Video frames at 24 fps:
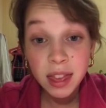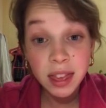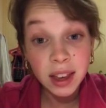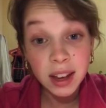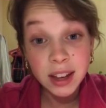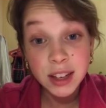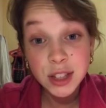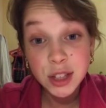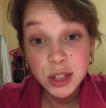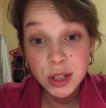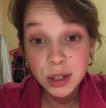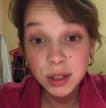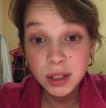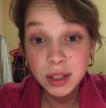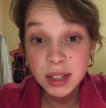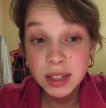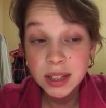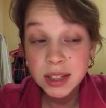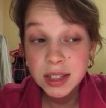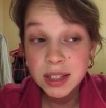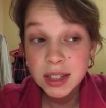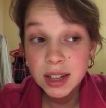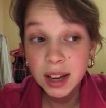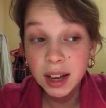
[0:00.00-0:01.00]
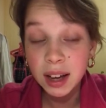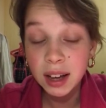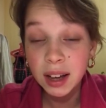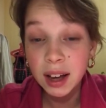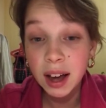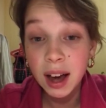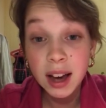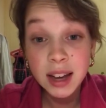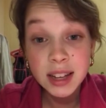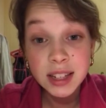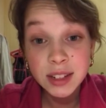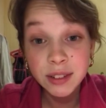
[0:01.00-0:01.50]
Thanks to it,
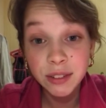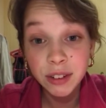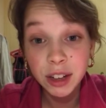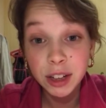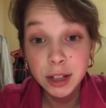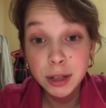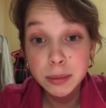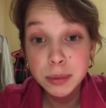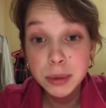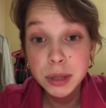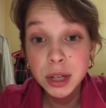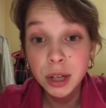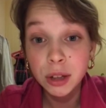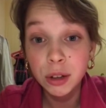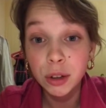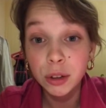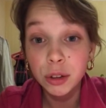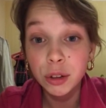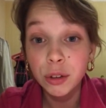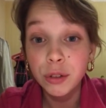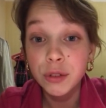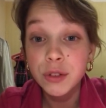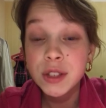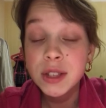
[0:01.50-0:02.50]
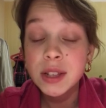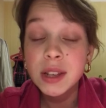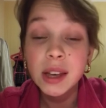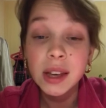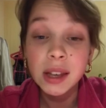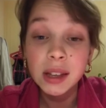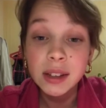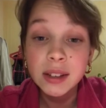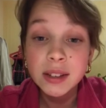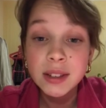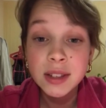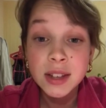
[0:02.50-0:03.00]
I developed a lot of
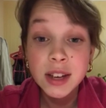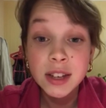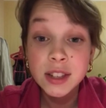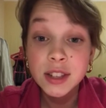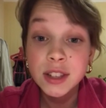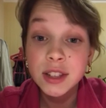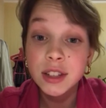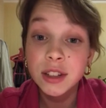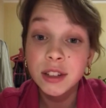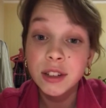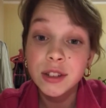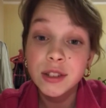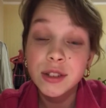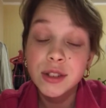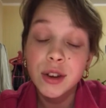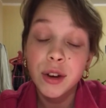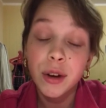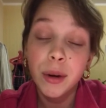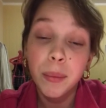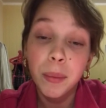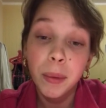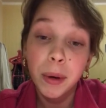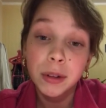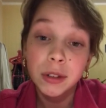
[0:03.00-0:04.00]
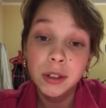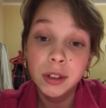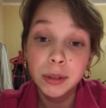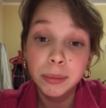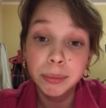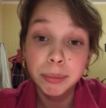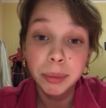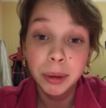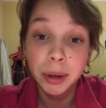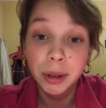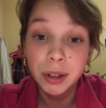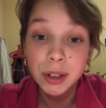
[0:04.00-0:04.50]
skills necessary to a
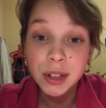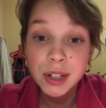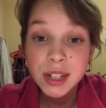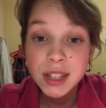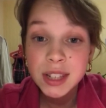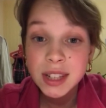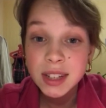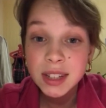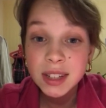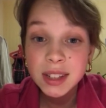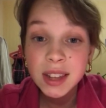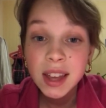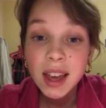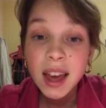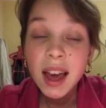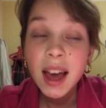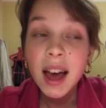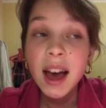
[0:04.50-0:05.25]
modern person.